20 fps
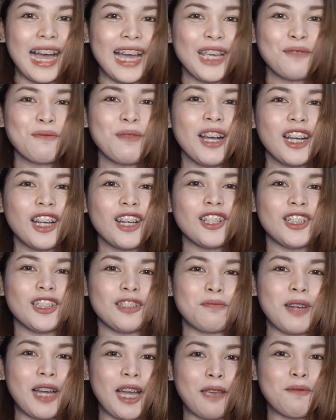Hi mga
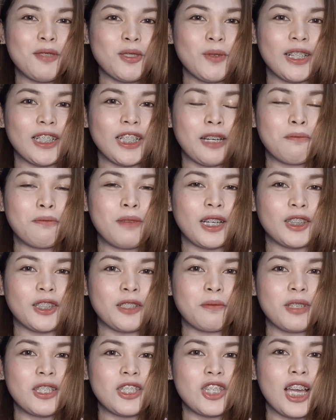ka-good vibes! Welcome
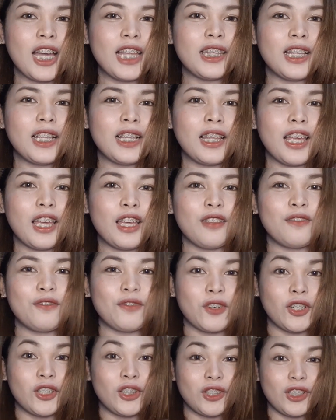back to my channel.
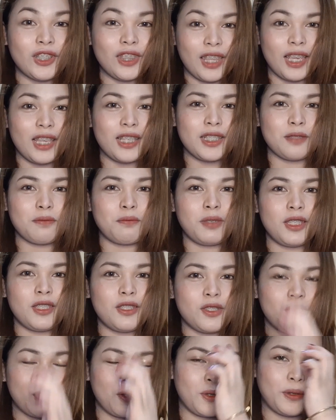And for today's
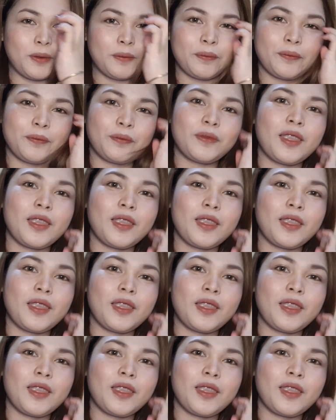video,